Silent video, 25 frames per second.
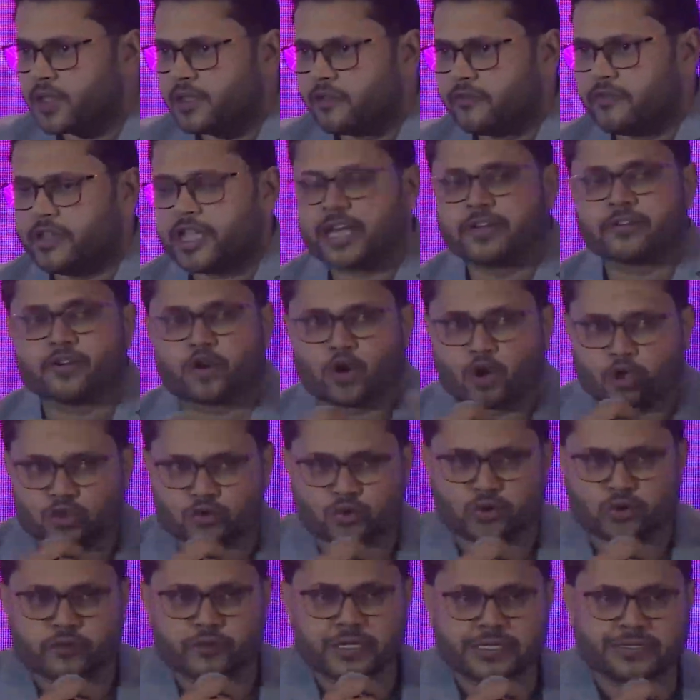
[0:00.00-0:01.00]
We had go
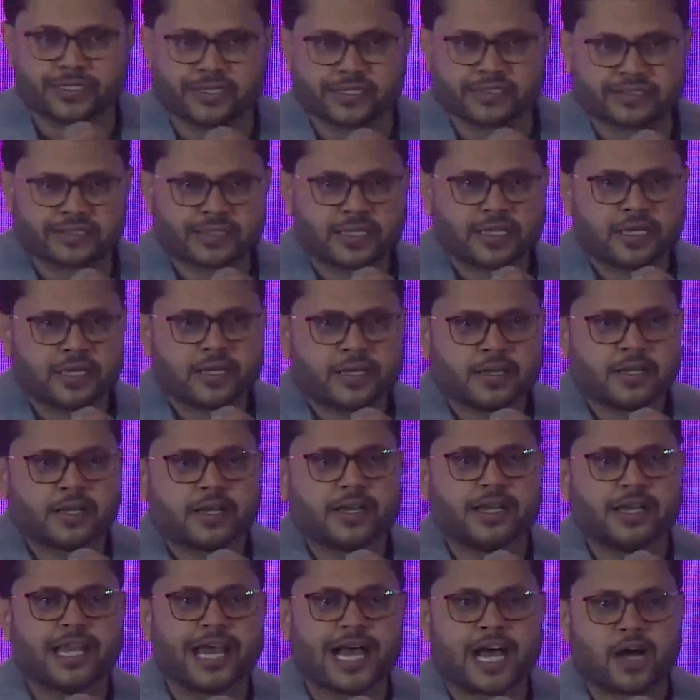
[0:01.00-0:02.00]
through with this.
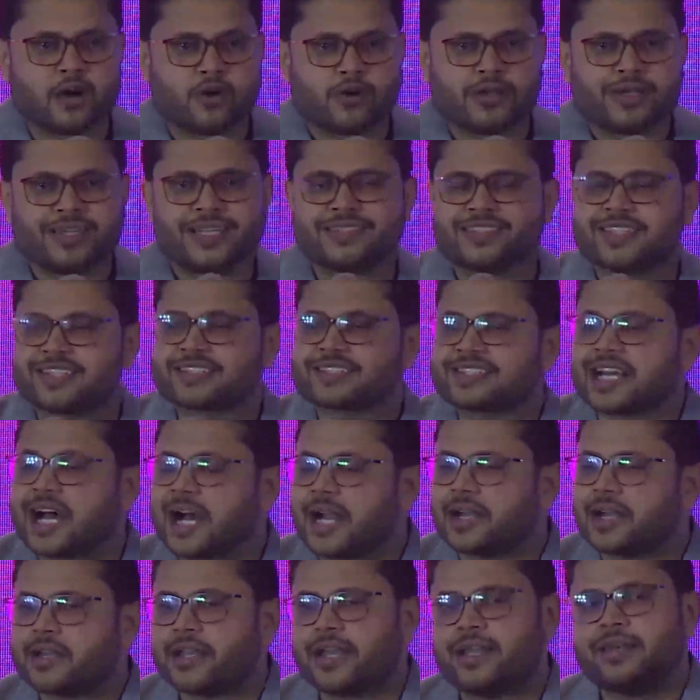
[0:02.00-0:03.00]
Now let's
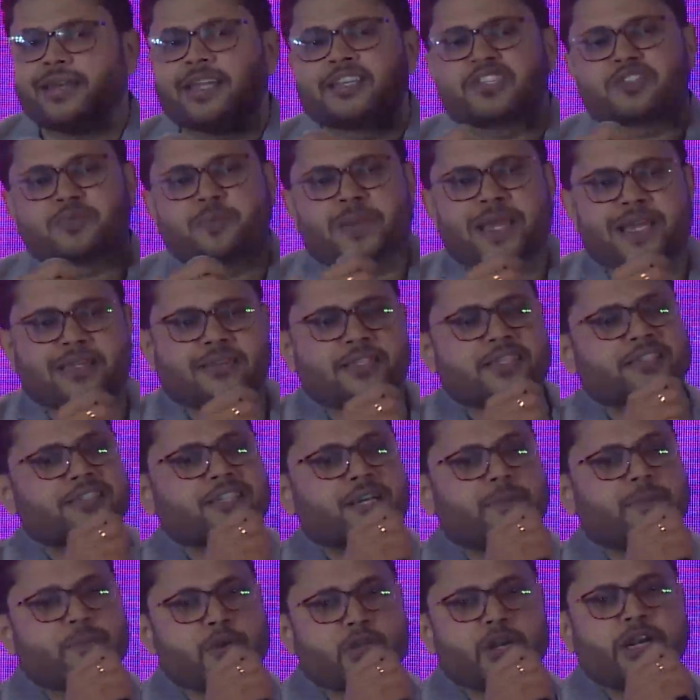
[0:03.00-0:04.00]
start and let's make this
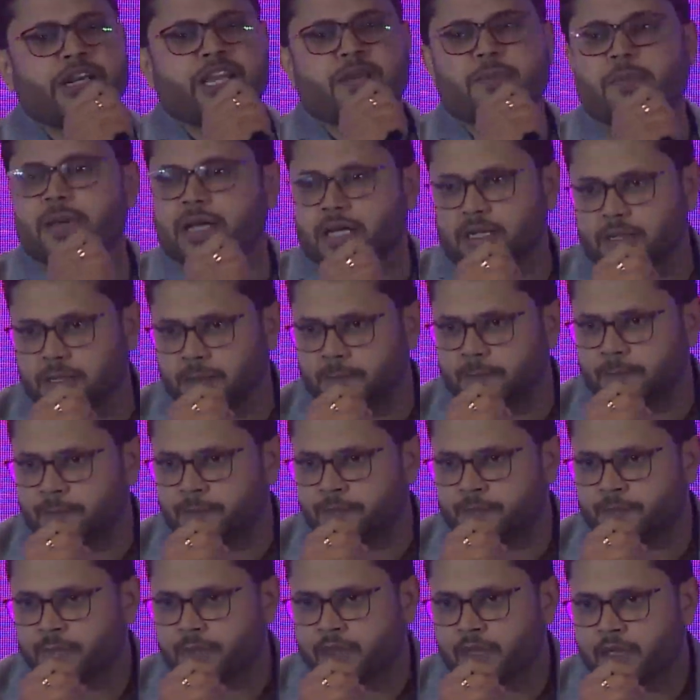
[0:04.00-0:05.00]
community bigger.
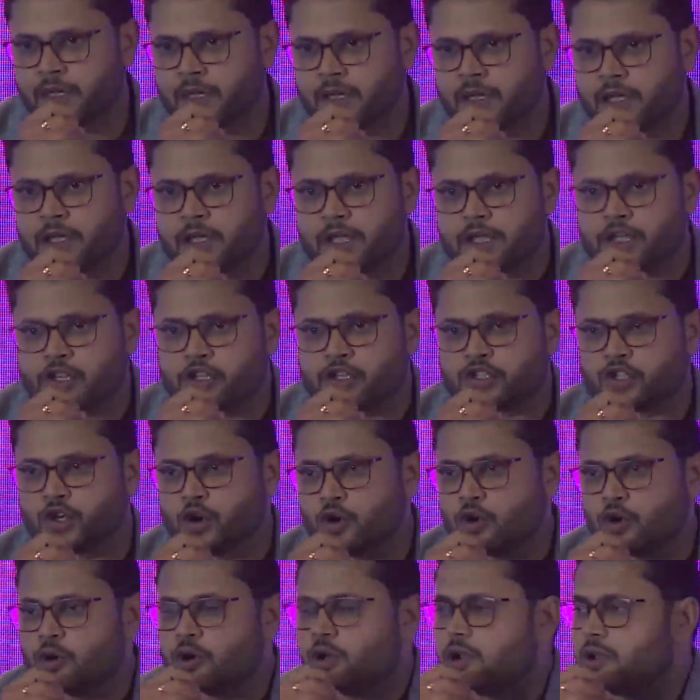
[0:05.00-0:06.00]

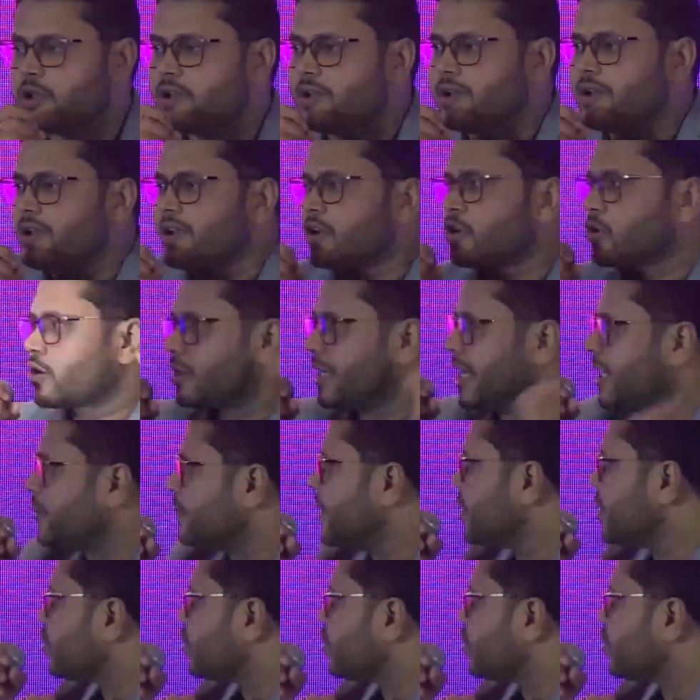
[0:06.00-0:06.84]
So let me